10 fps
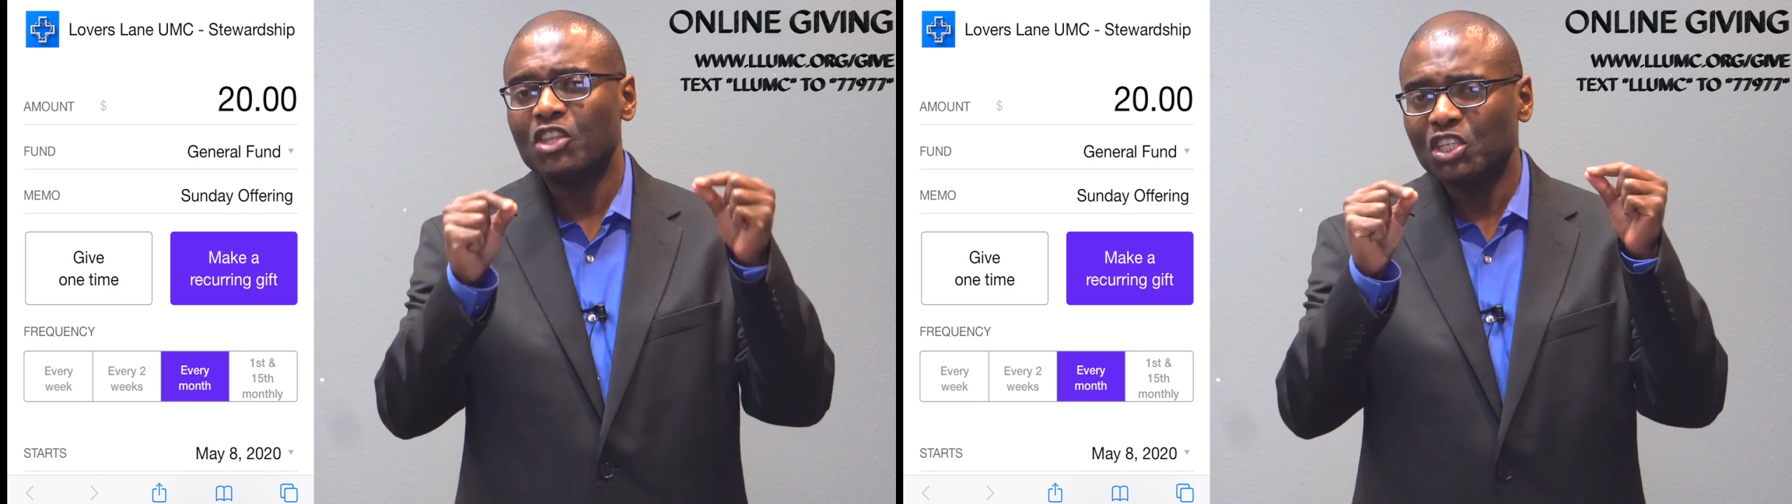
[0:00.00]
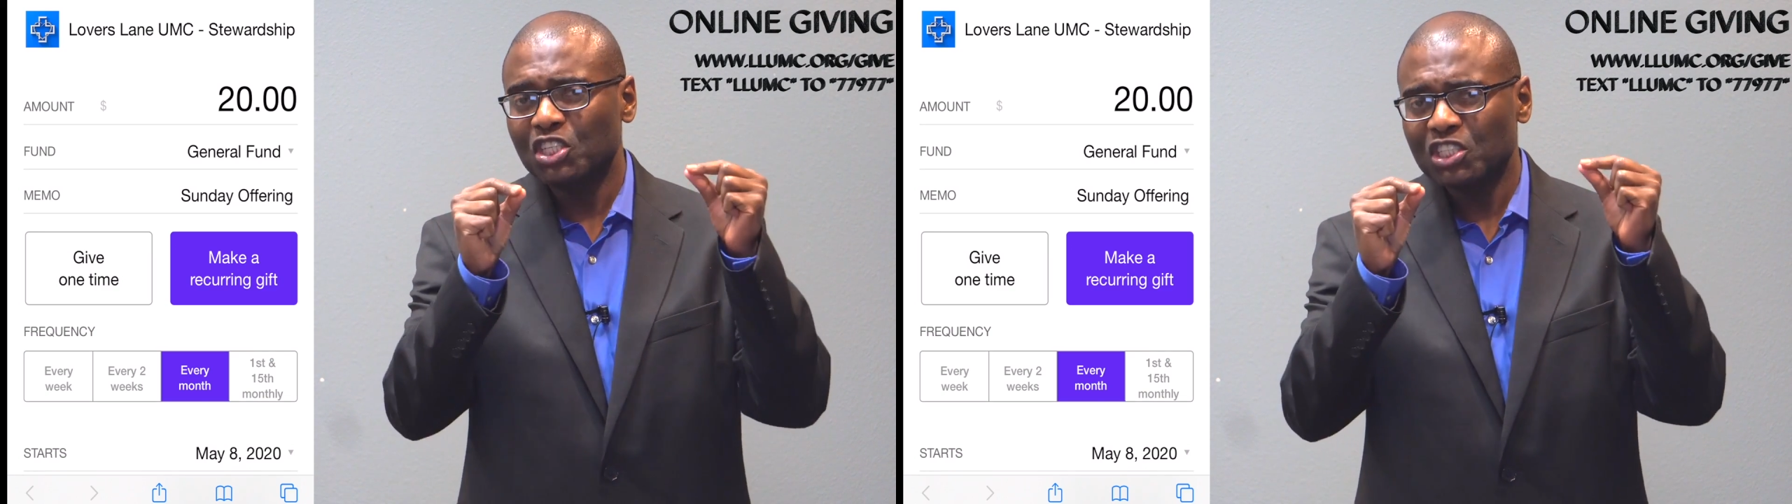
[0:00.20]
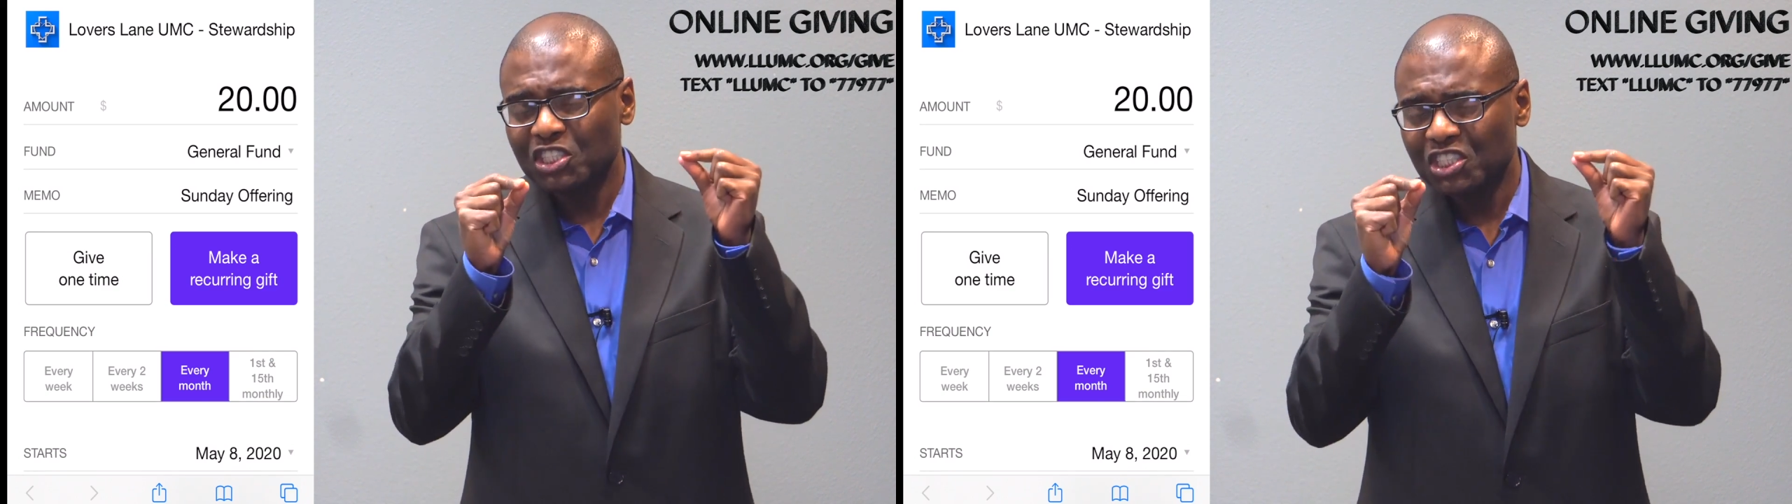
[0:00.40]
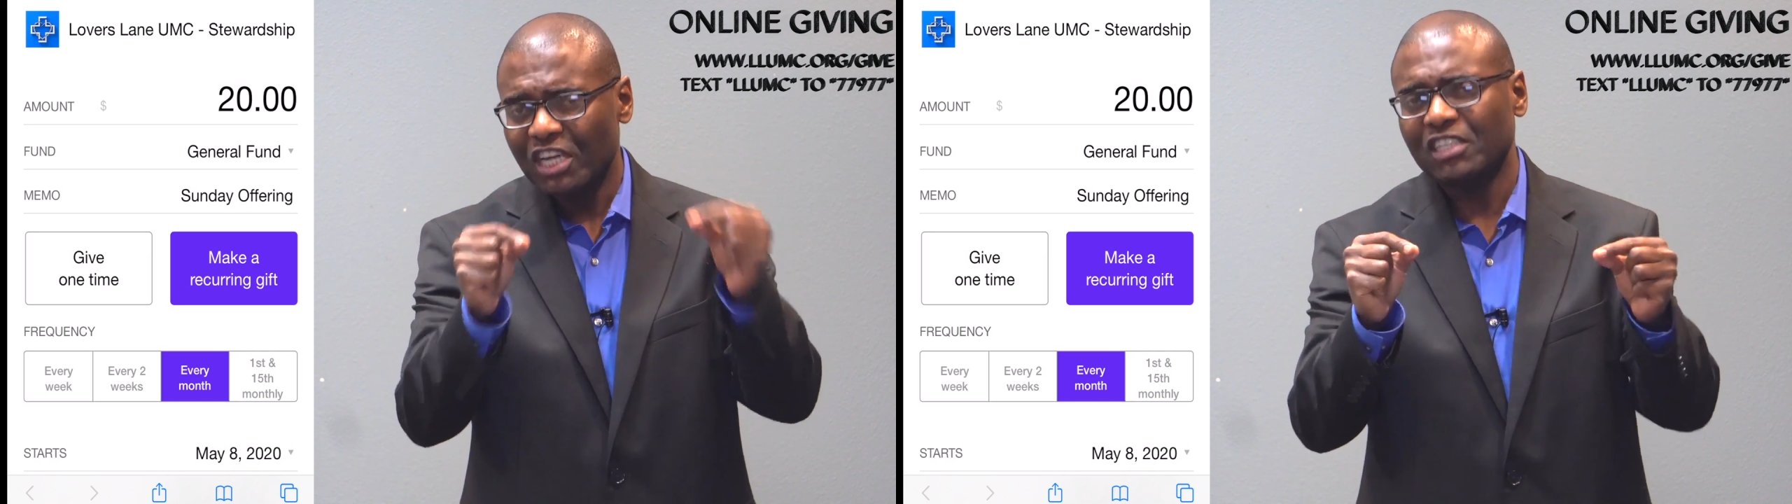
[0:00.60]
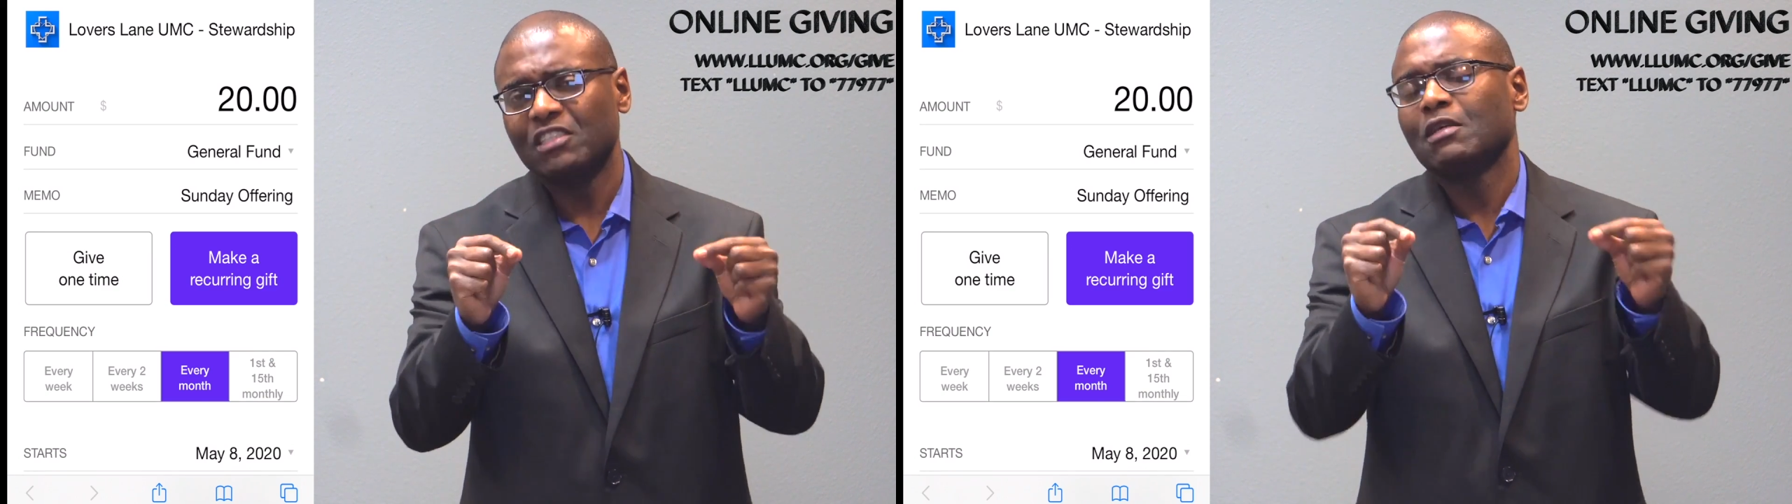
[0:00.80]
the
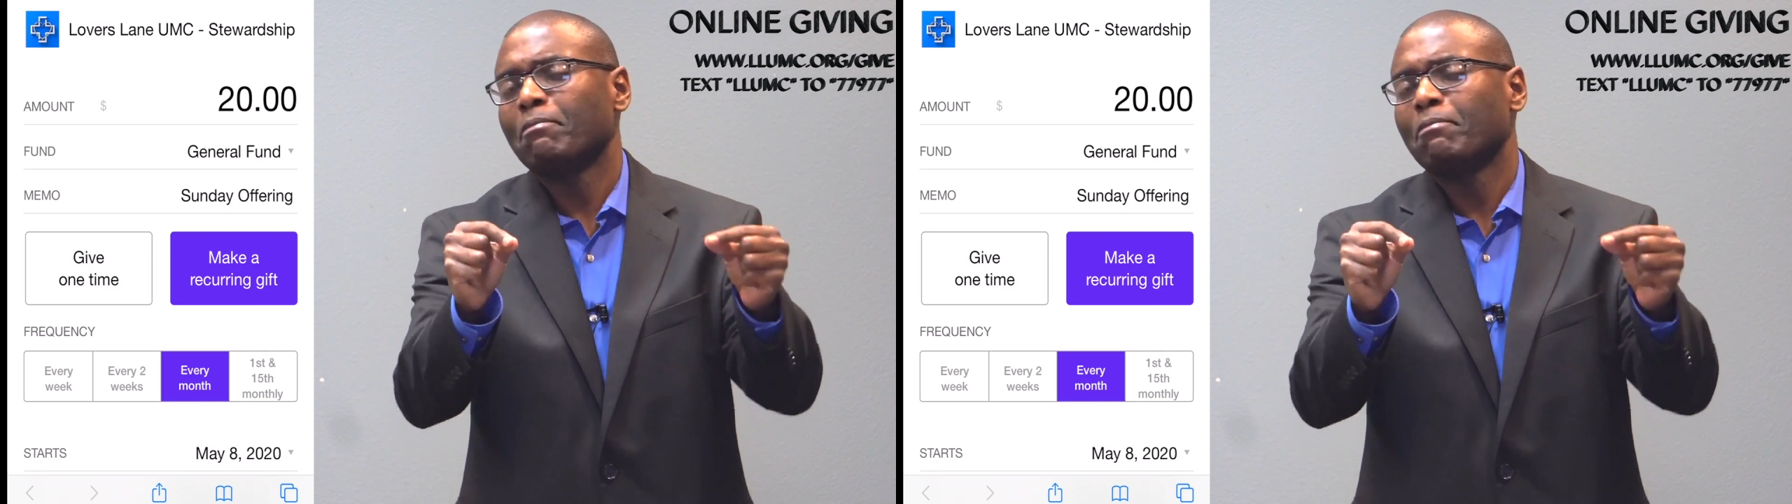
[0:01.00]
church